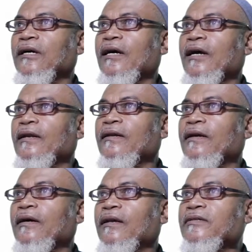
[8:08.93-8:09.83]
and
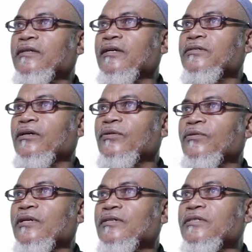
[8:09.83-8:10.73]
let's
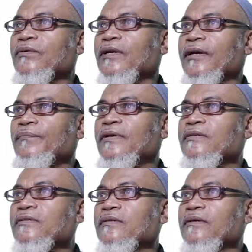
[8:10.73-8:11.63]
execute and see what
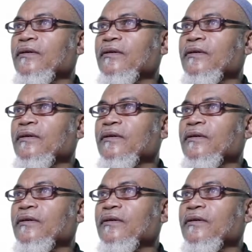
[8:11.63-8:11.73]
happens.